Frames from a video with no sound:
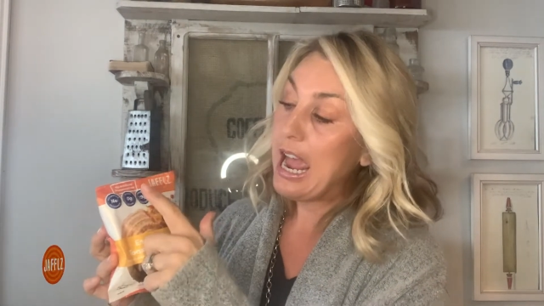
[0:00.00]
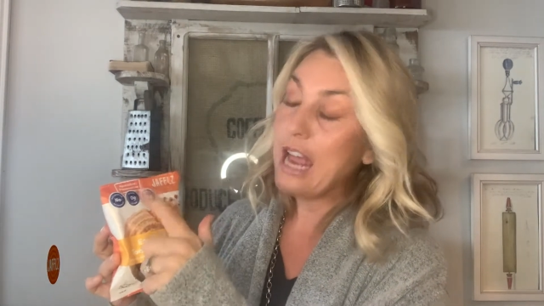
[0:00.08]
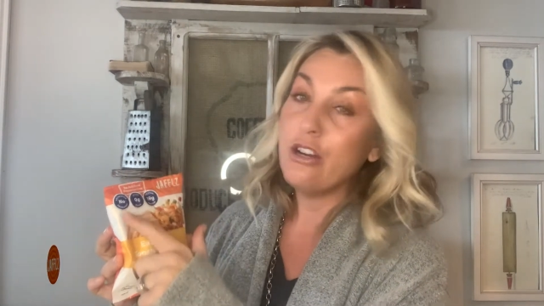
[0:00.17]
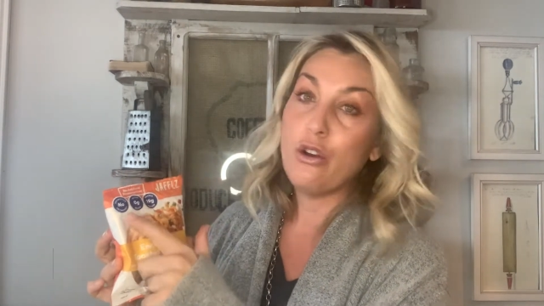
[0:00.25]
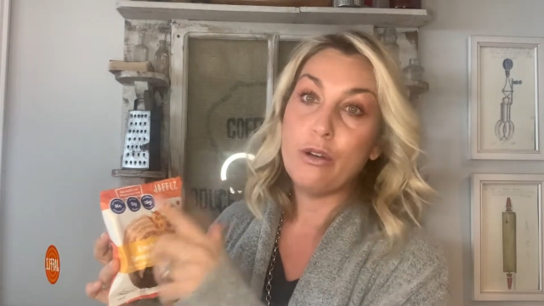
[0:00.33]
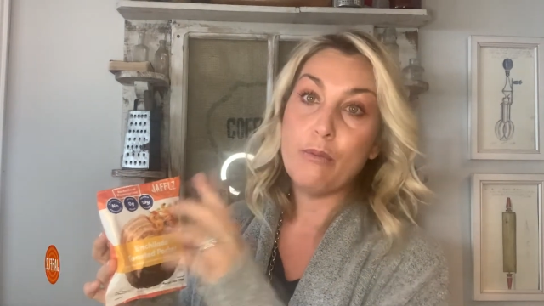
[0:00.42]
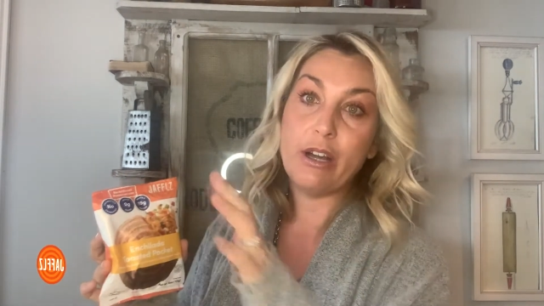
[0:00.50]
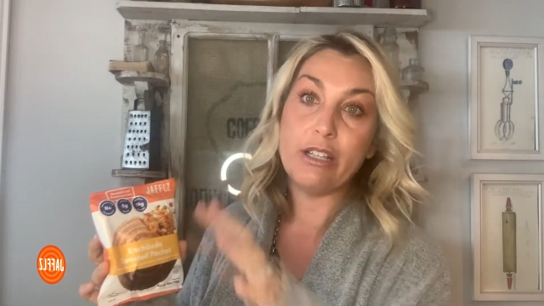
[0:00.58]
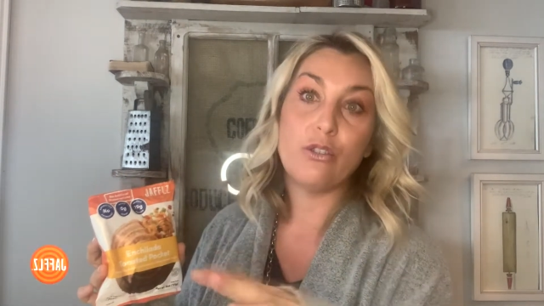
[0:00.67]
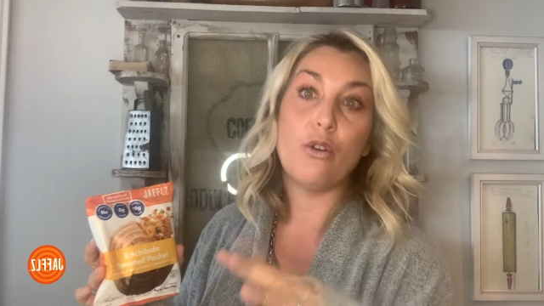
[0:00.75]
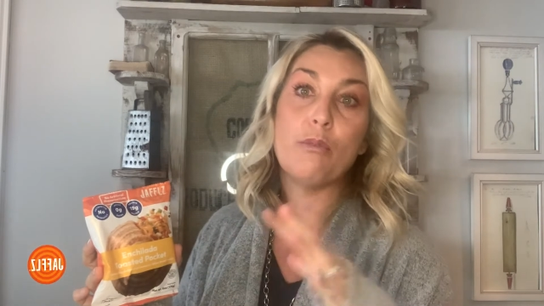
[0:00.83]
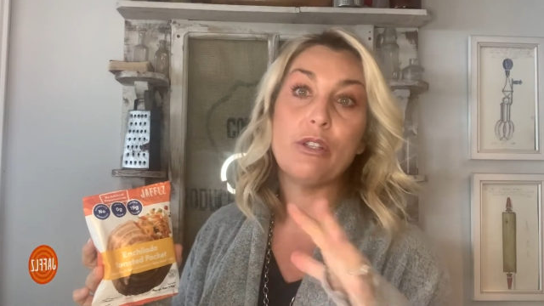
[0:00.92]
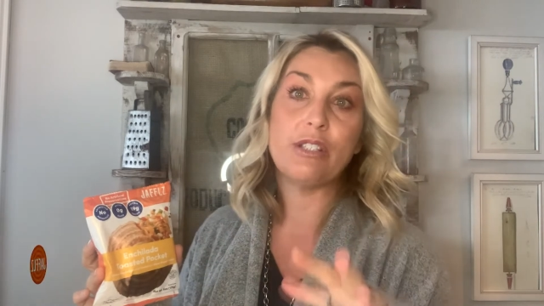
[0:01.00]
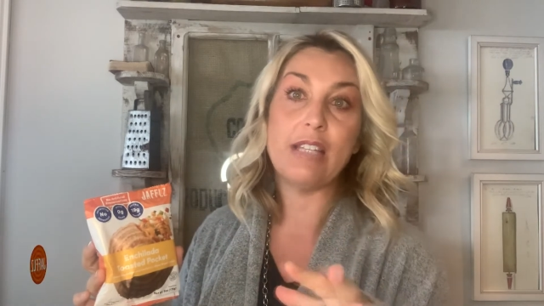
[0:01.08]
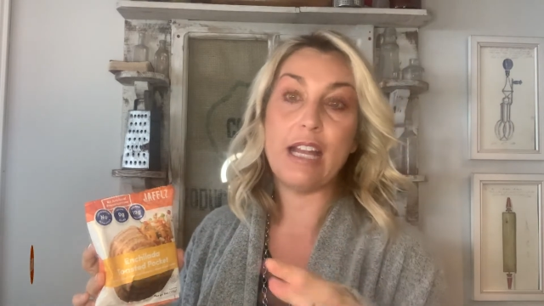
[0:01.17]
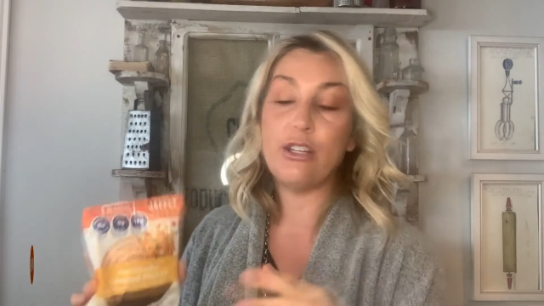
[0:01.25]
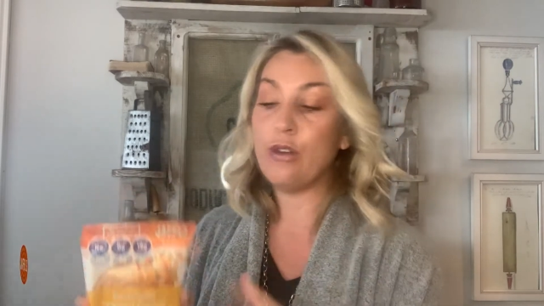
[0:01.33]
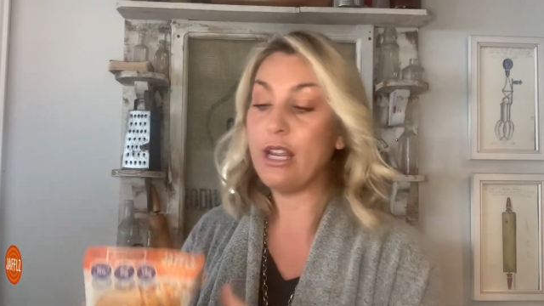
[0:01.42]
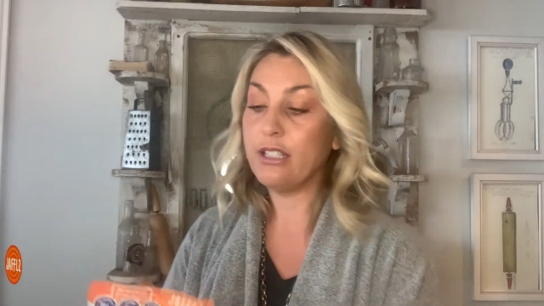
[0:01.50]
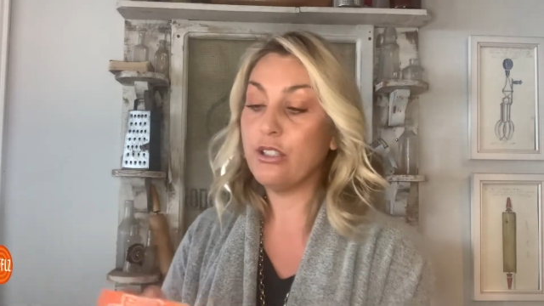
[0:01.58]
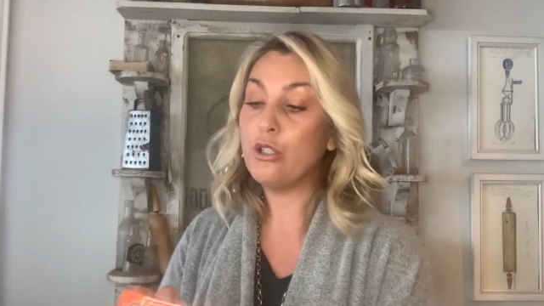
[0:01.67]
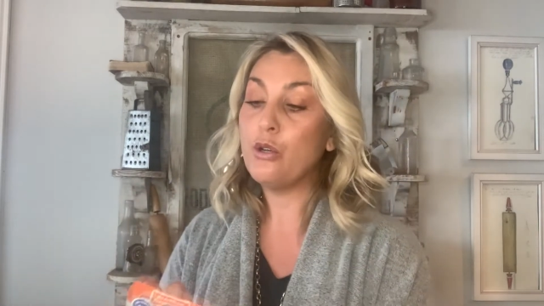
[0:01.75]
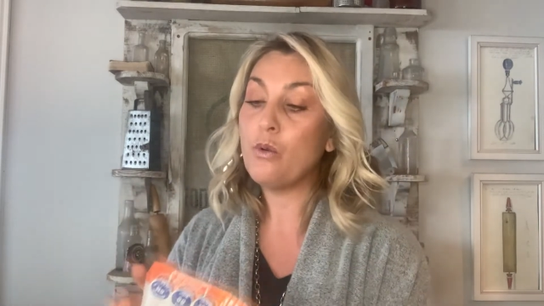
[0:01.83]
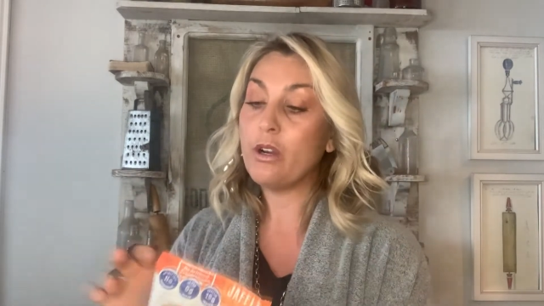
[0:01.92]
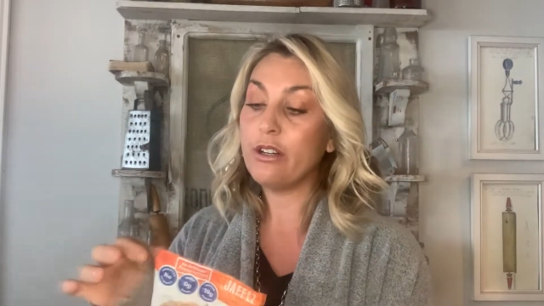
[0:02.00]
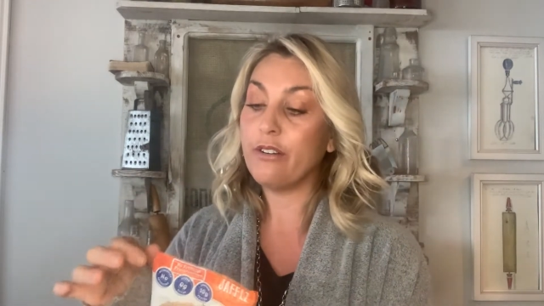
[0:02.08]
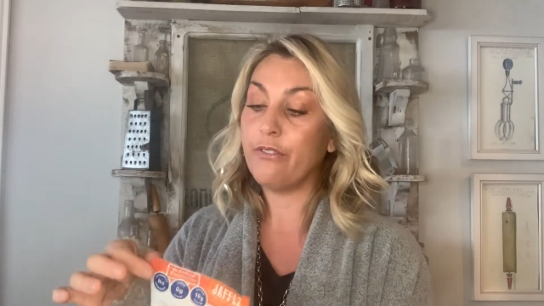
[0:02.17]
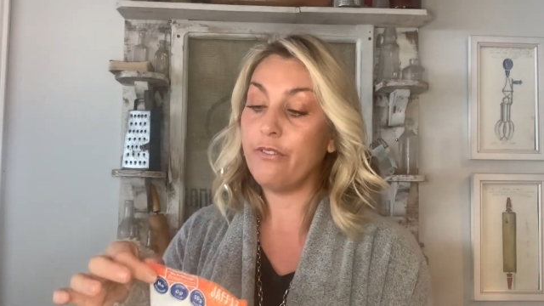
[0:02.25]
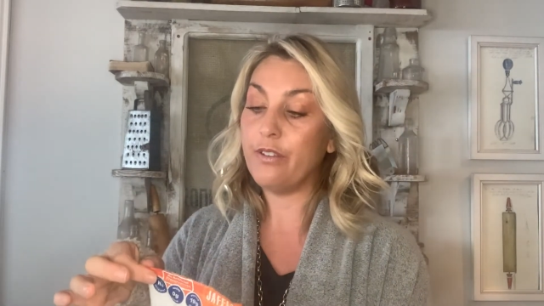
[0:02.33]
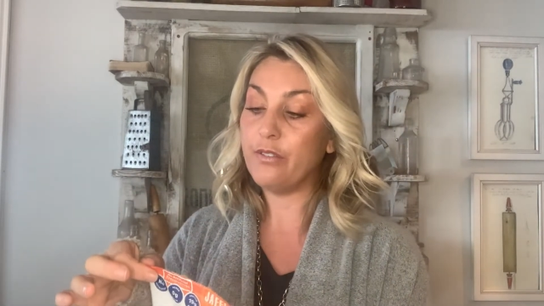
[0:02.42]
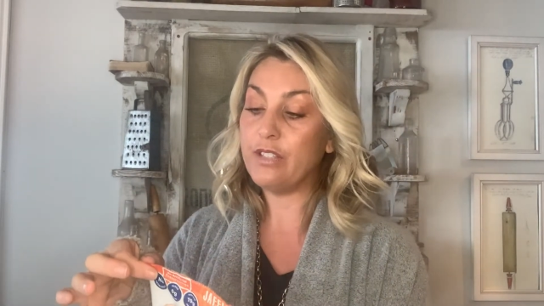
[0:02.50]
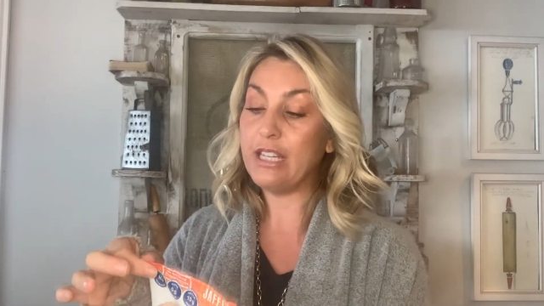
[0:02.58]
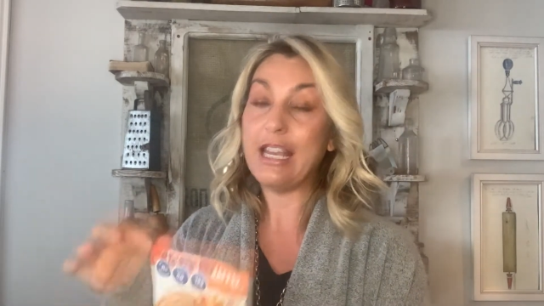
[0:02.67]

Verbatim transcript: and no antibiotics, hormones, nitrates, 250